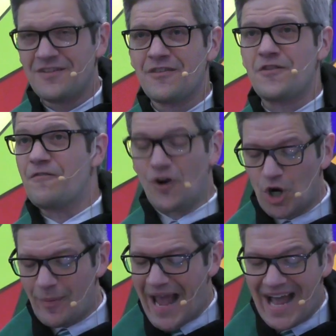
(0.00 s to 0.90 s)
The
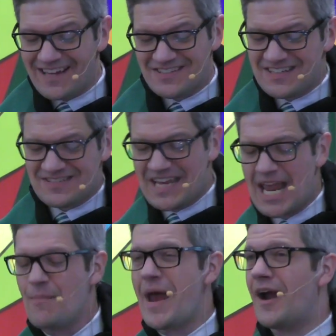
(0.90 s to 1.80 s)
verb has the
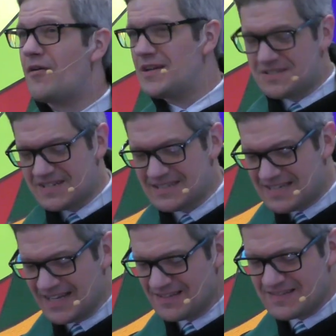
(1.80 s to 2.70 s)
same aorist
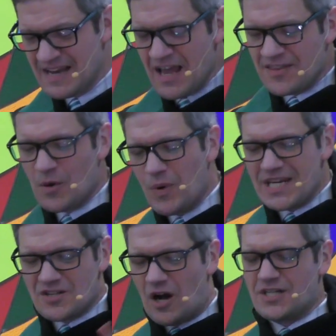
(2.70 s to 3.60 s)
tense that we
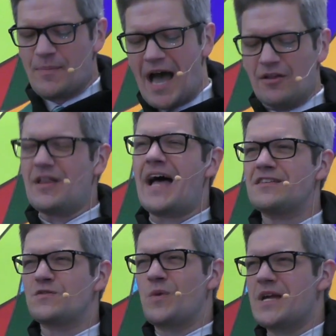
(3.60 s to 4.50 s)
talked about
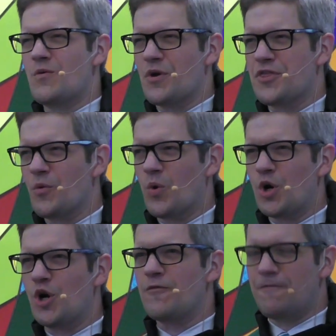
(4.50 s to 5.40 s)
last week with the
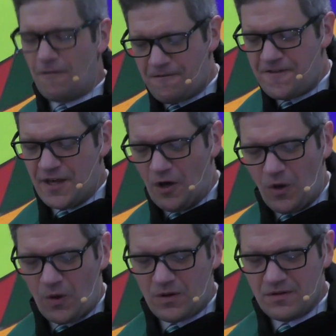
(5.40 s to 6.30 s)
word
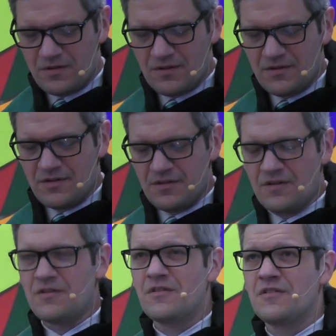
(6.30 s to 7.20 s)
fulfill.
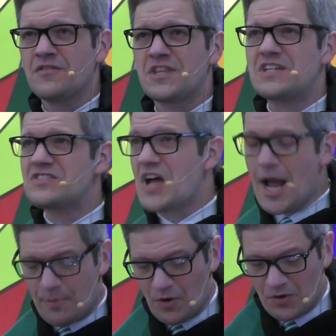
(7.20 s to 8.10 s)
The
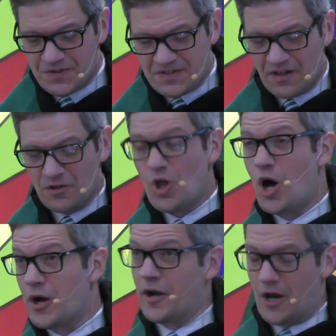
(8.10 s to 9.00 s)
disciples
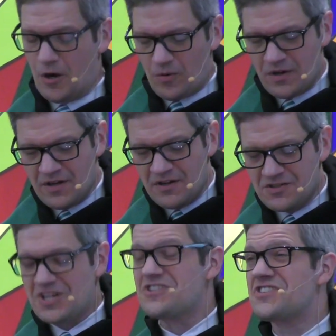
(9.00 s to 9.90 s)
long ago,
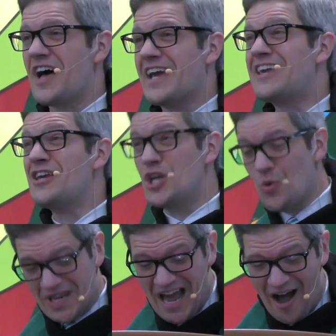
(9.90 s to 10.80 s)
just like
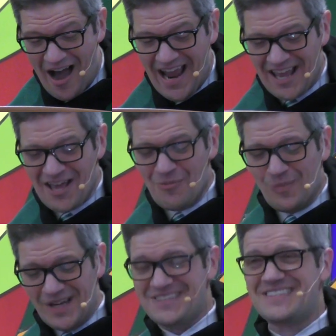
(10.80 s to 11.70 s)
you and I,
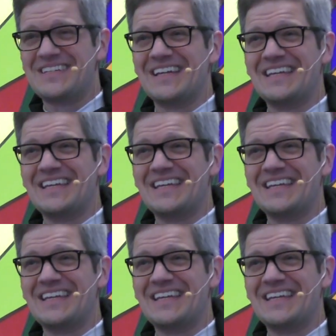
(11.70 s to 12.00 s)
must